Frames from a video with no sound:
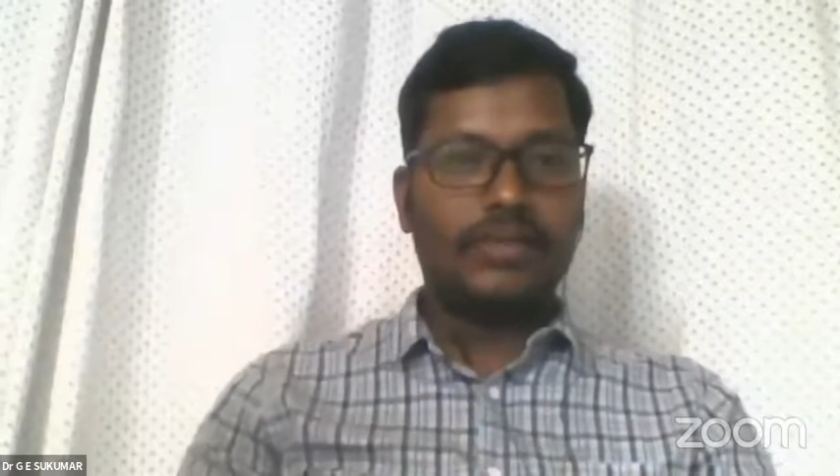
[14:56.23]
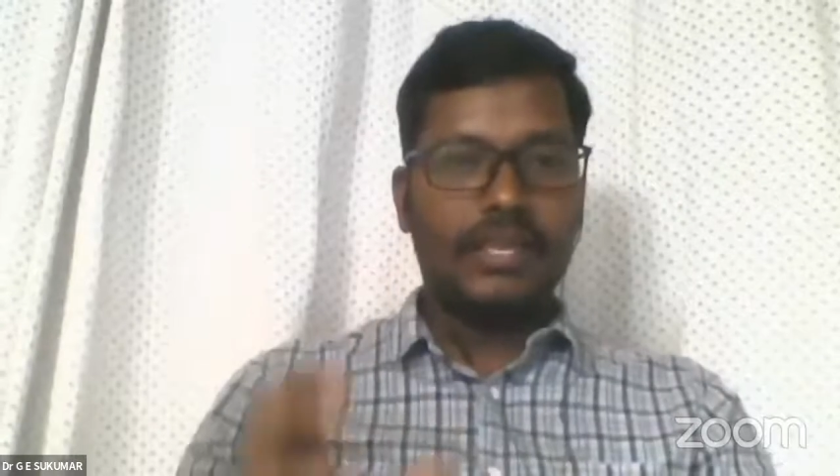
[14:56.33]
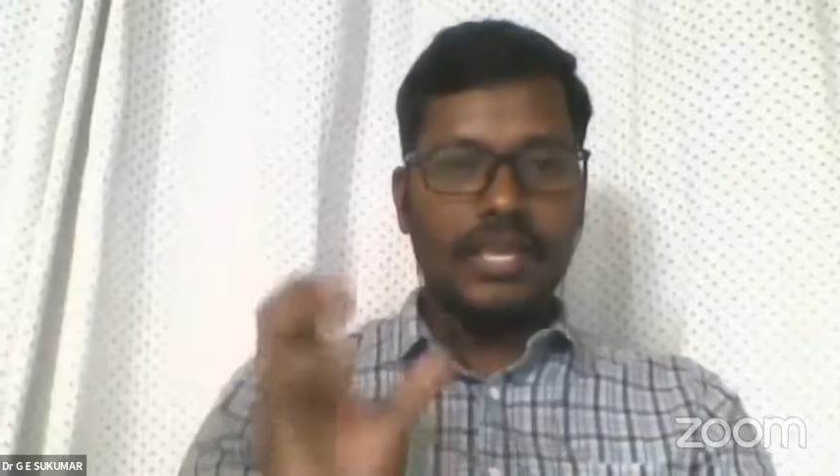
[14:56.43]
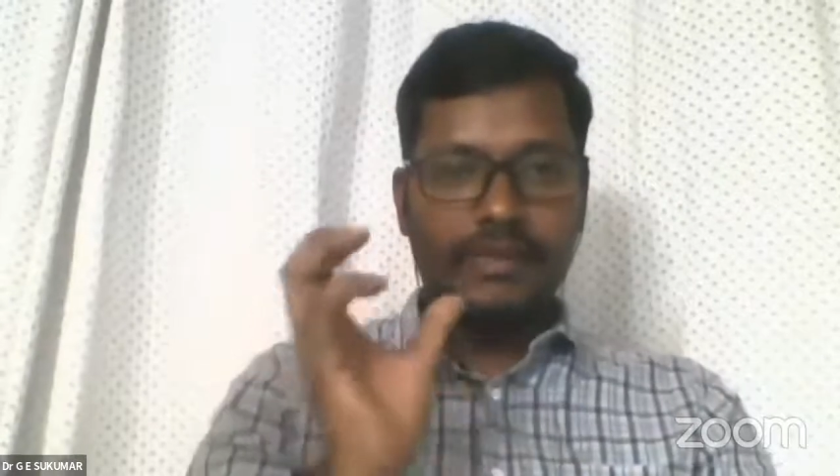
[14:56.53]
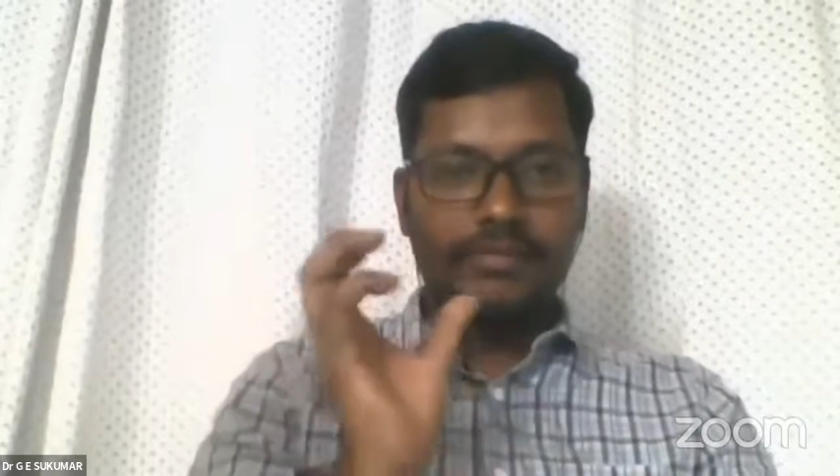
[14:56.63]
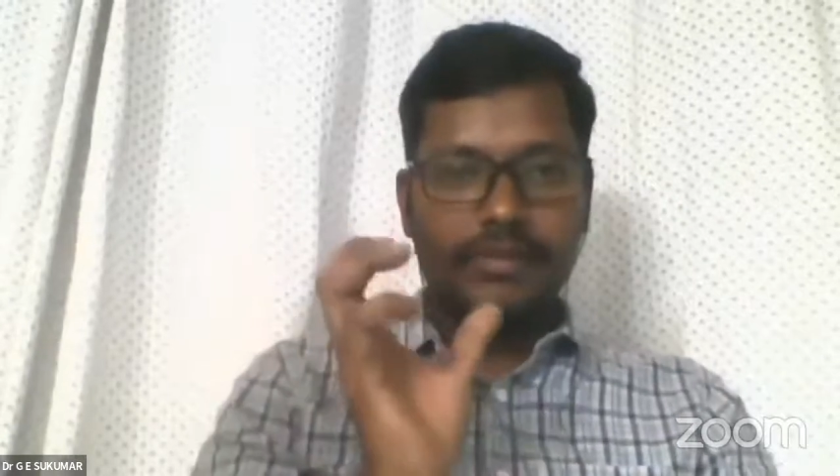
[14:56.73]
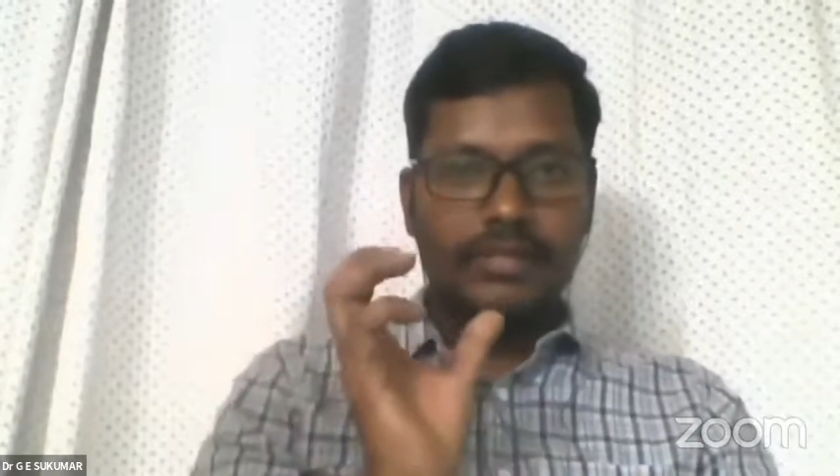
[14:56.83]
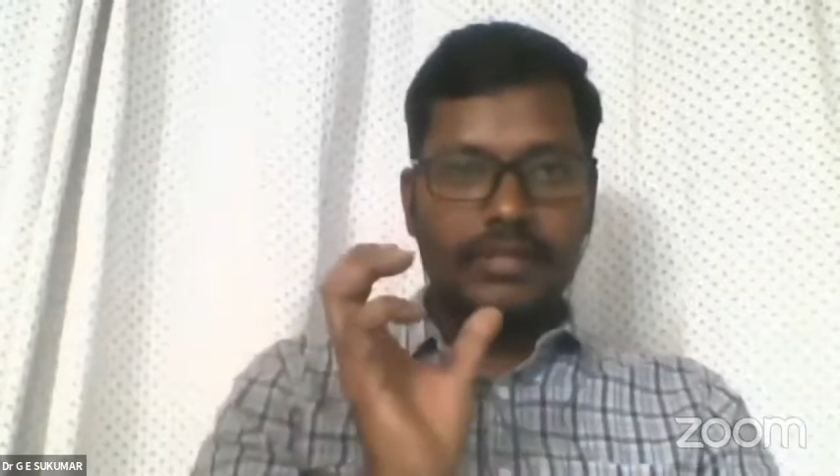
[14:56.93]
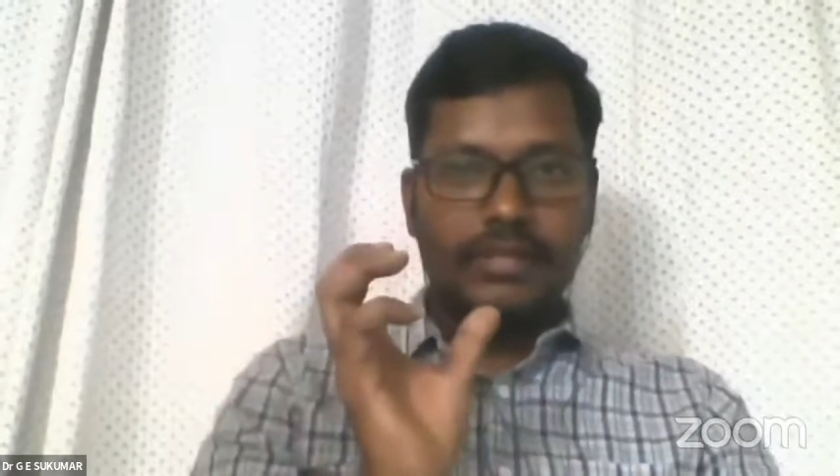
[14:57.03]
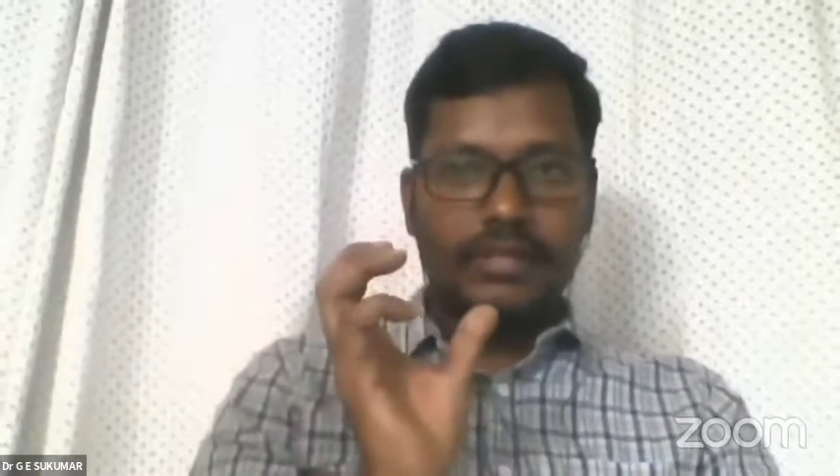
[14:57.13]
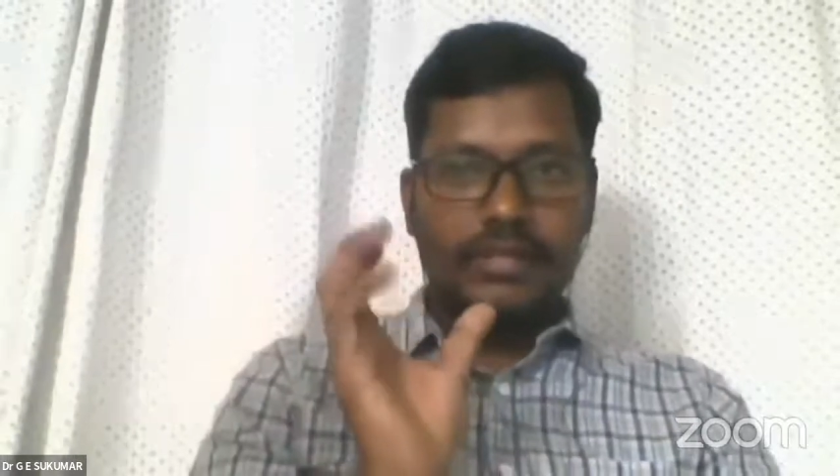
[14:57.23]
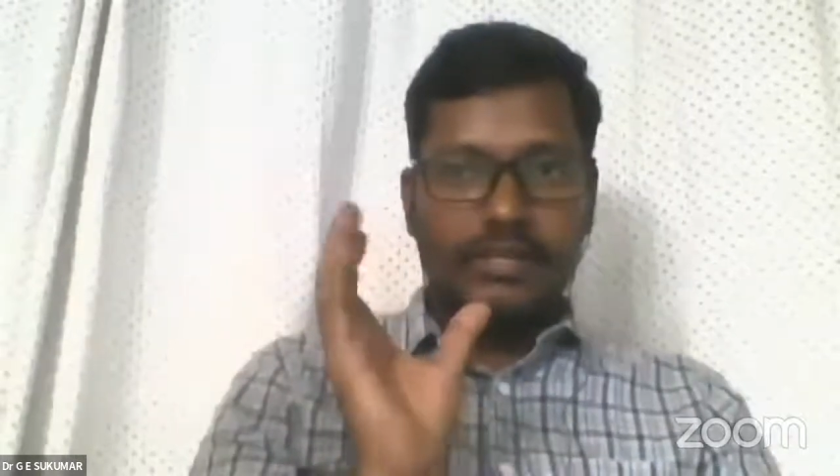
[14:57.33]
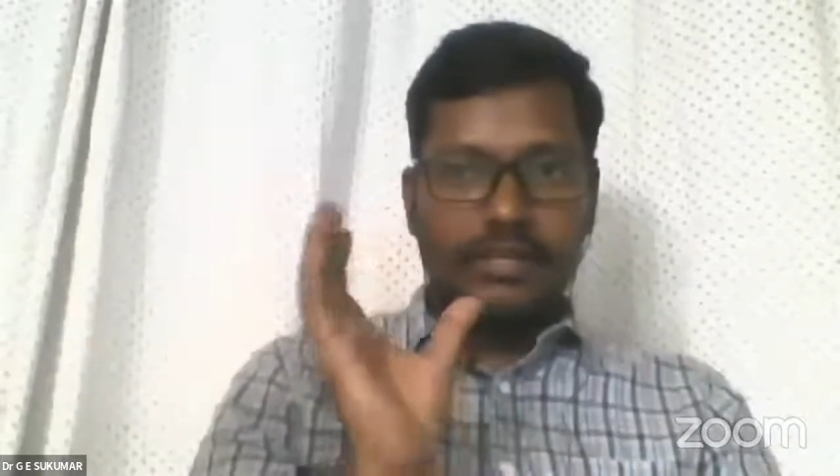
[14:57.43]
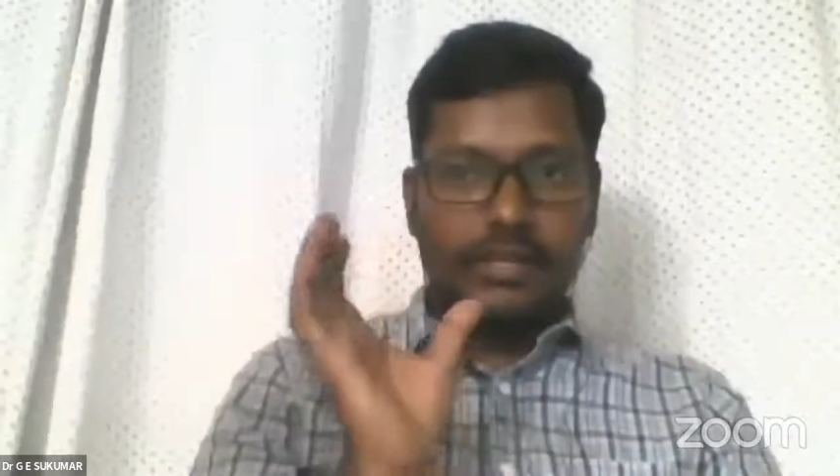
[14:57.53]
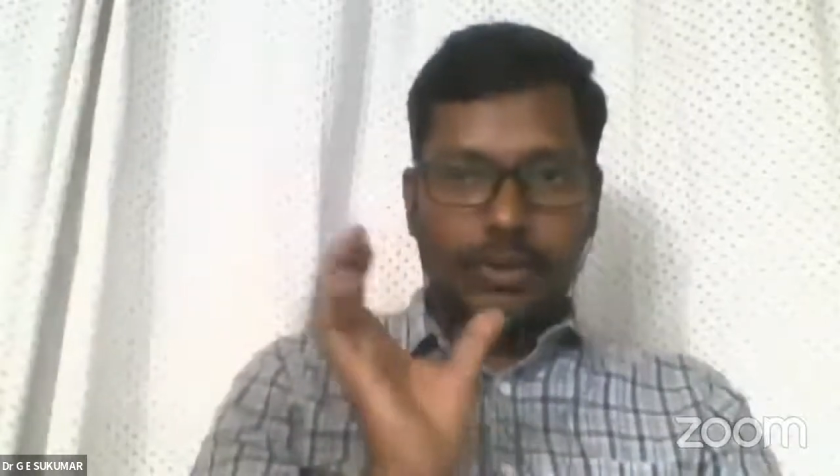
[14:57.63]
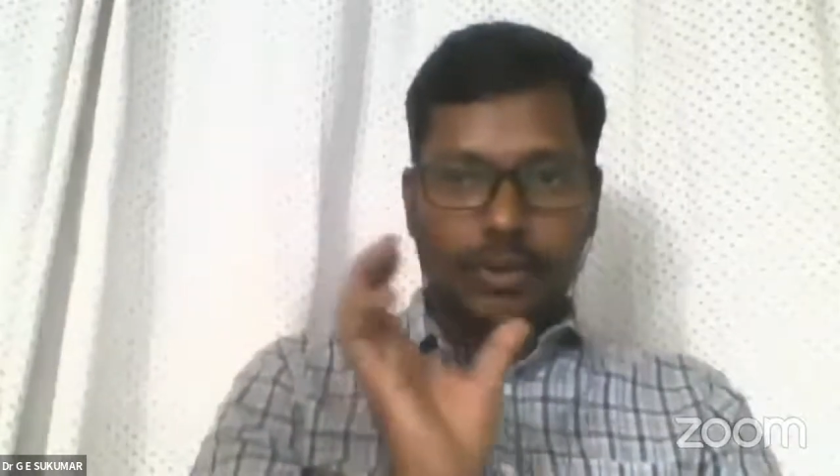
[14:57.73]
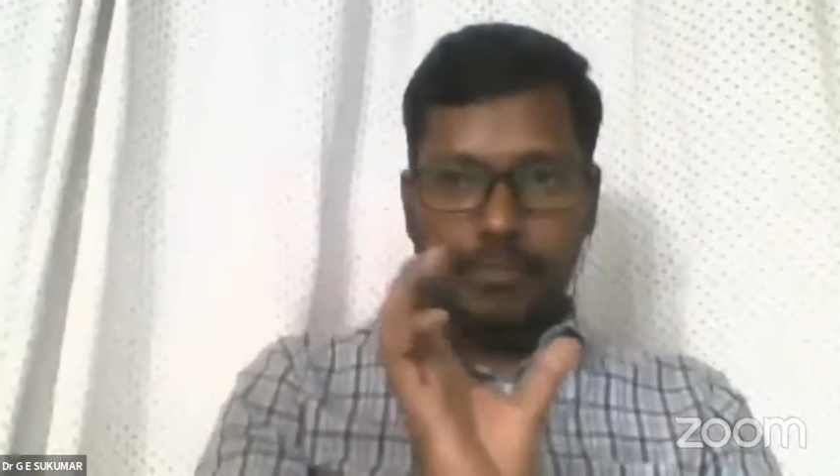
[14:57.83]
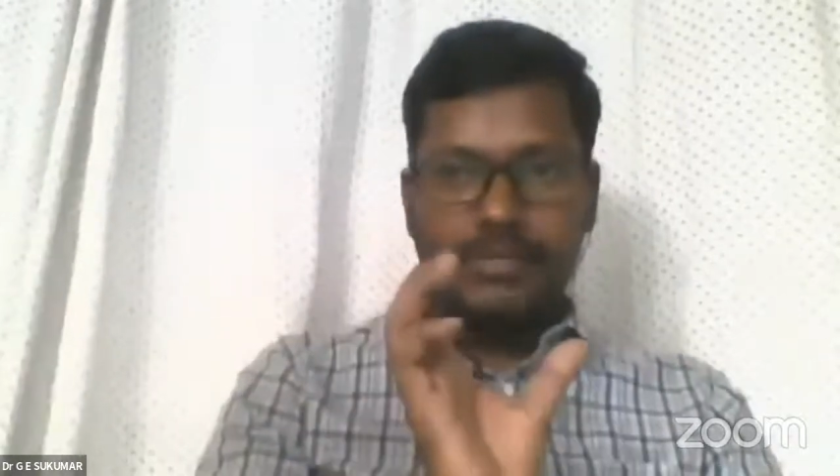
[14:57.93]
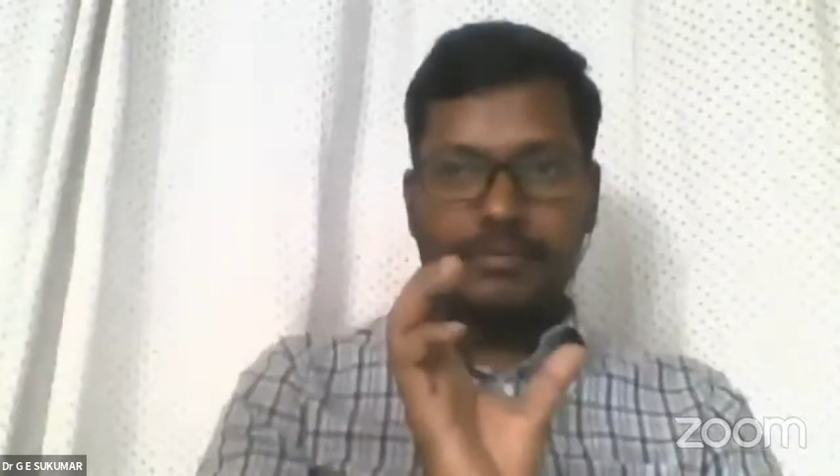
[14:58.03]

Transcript: Okay, you have grouped